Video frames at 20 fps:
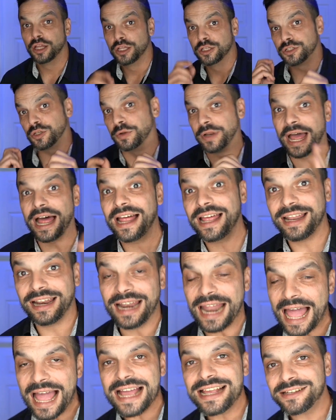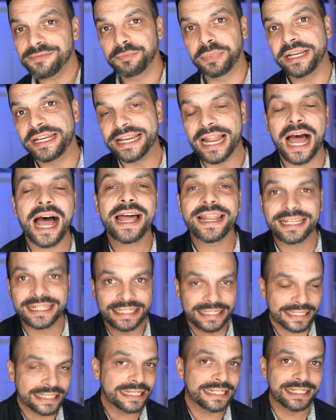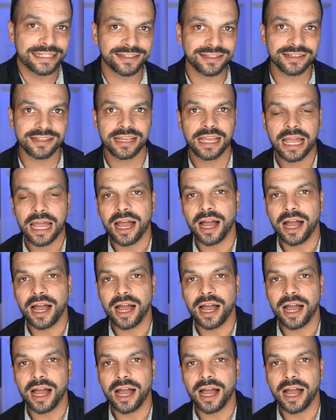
So now, last but not least,